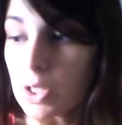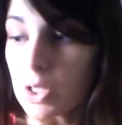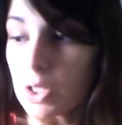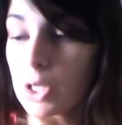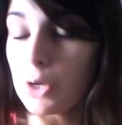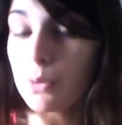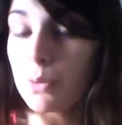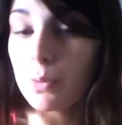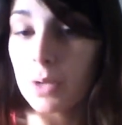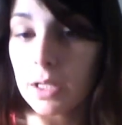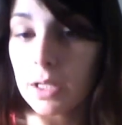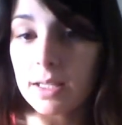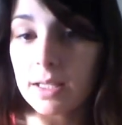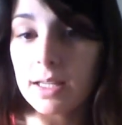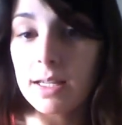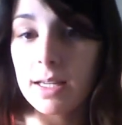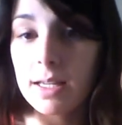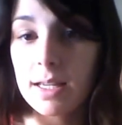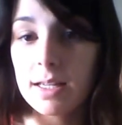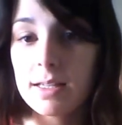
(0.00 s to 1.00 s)
you
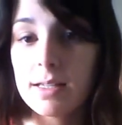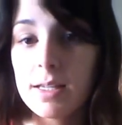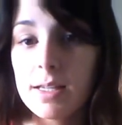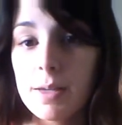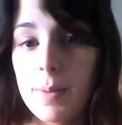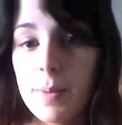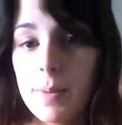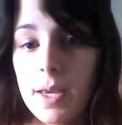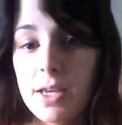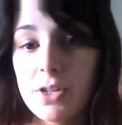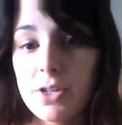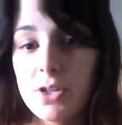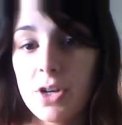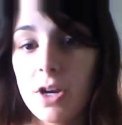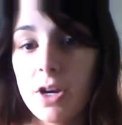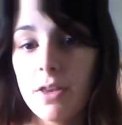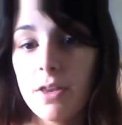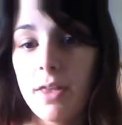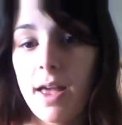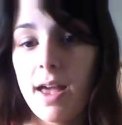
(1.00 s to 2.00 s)
really need to make
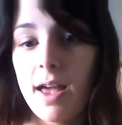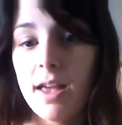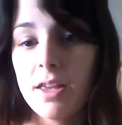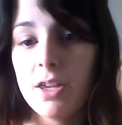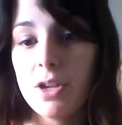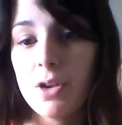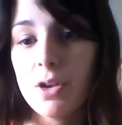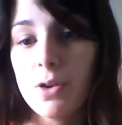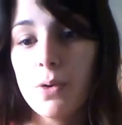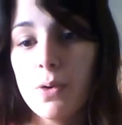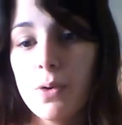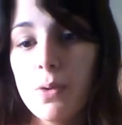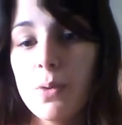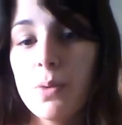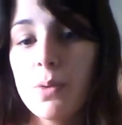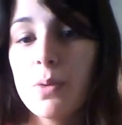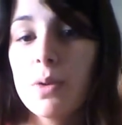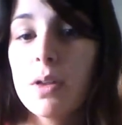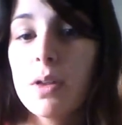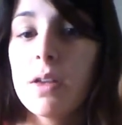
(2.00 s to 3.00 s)
sure that
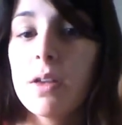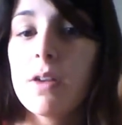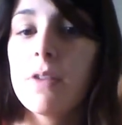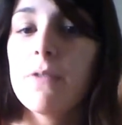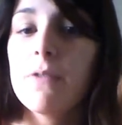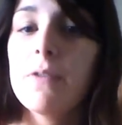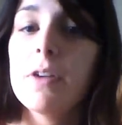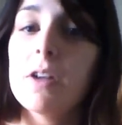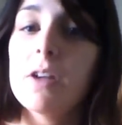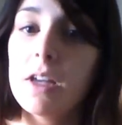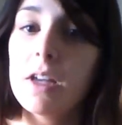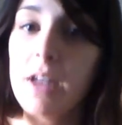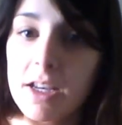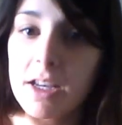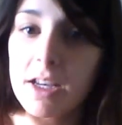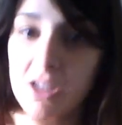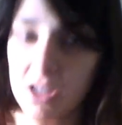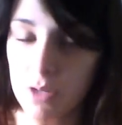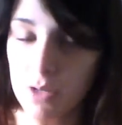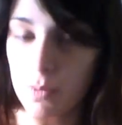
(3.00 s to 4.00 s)
you feel a
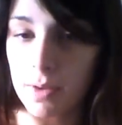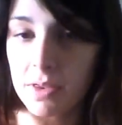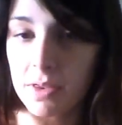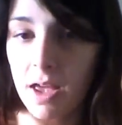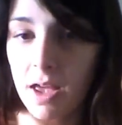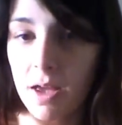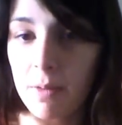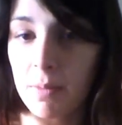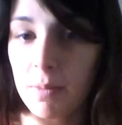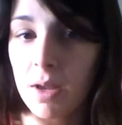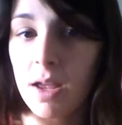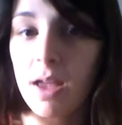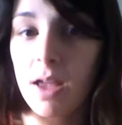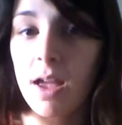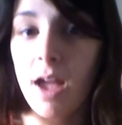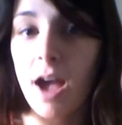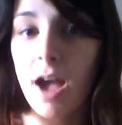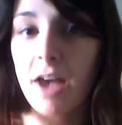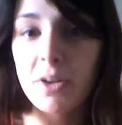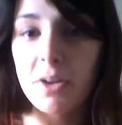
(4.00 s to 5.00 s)
connection with them.
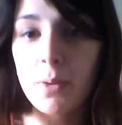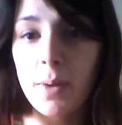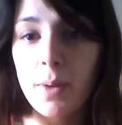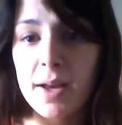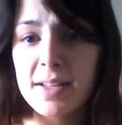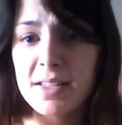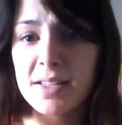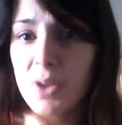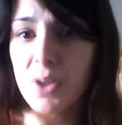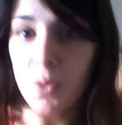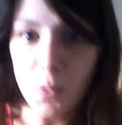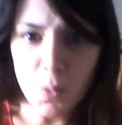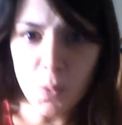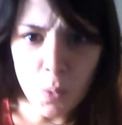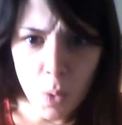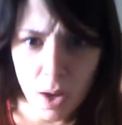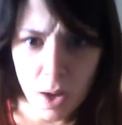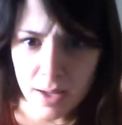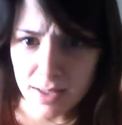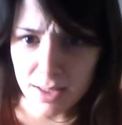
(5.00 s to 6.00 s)
Otherwise, you
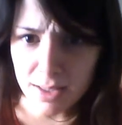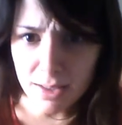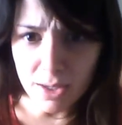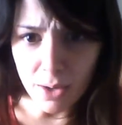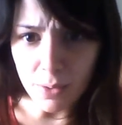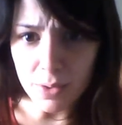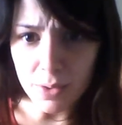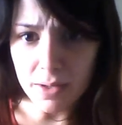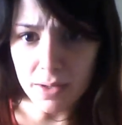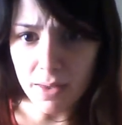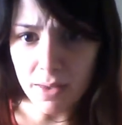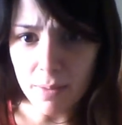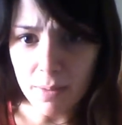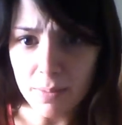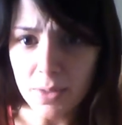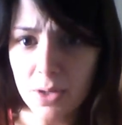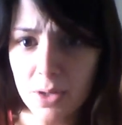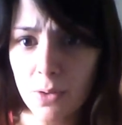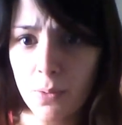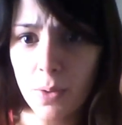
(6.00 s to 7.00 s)
don't want to go with
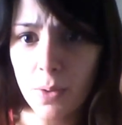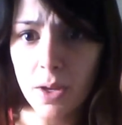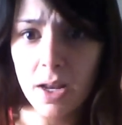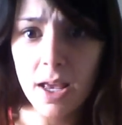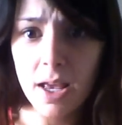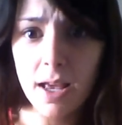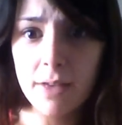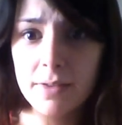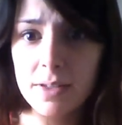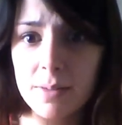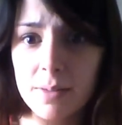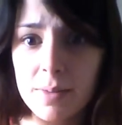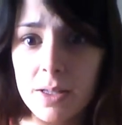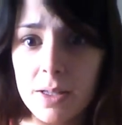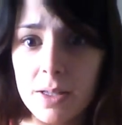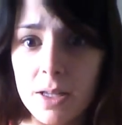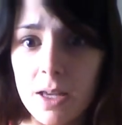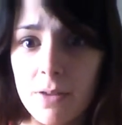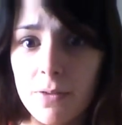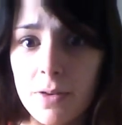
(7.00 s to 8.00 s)
them. You don't want to have to be
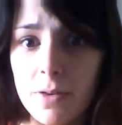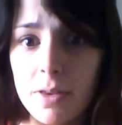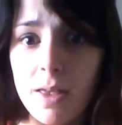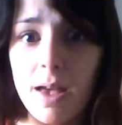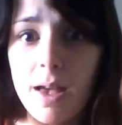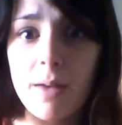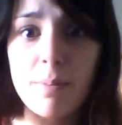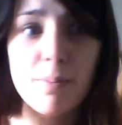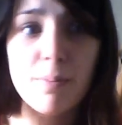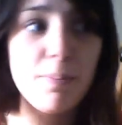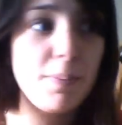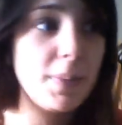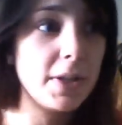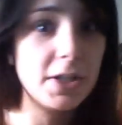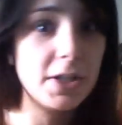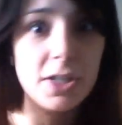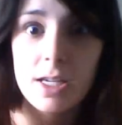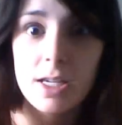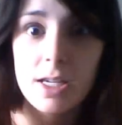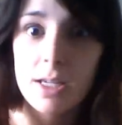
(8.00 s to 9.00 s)
looking for that
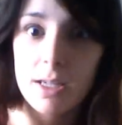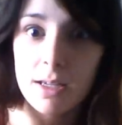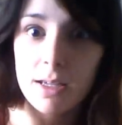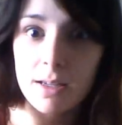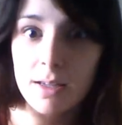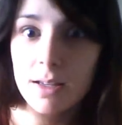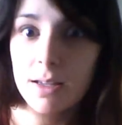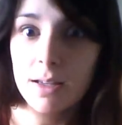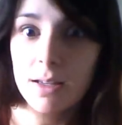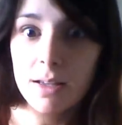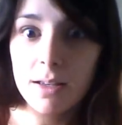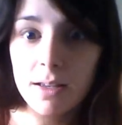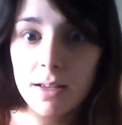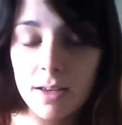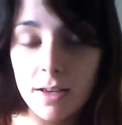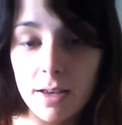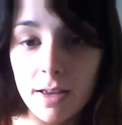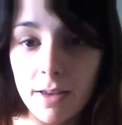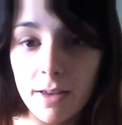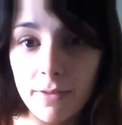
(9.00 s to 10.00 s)
bitchy
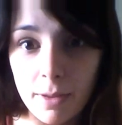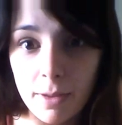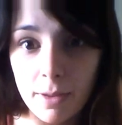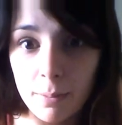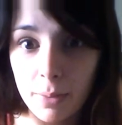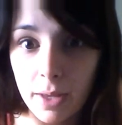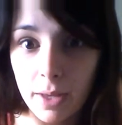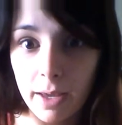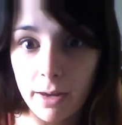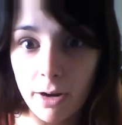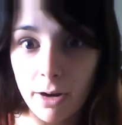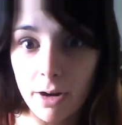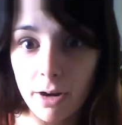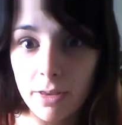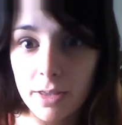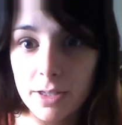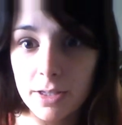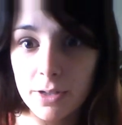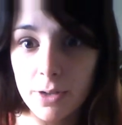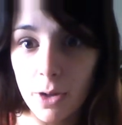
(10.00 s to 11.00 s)
event
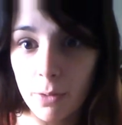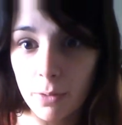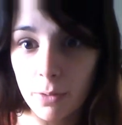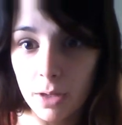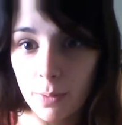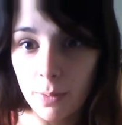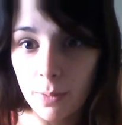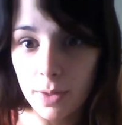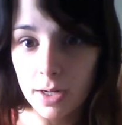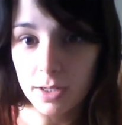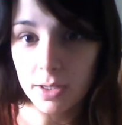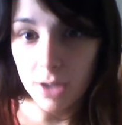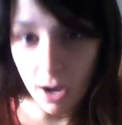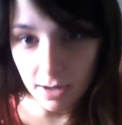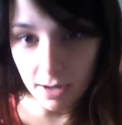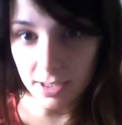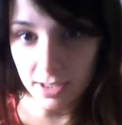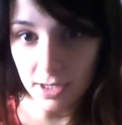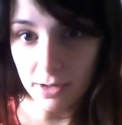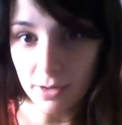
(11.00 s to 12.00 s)
planner that you don't really want to
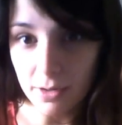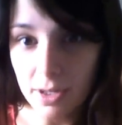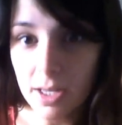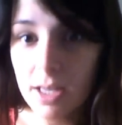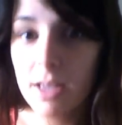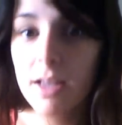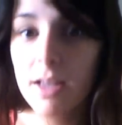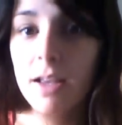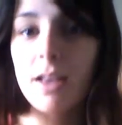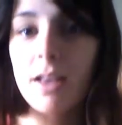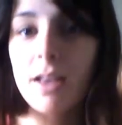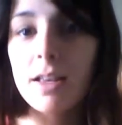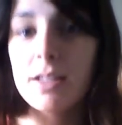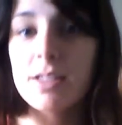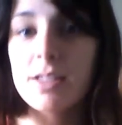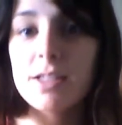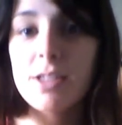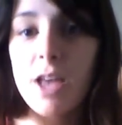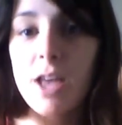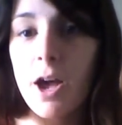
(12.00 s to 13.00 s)
talk to.
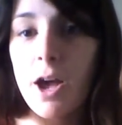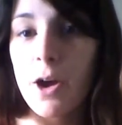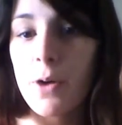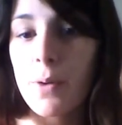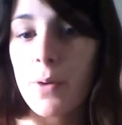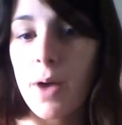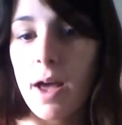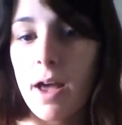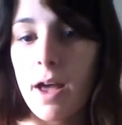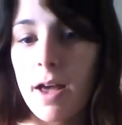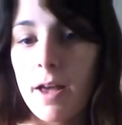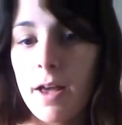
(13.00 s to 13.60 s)
So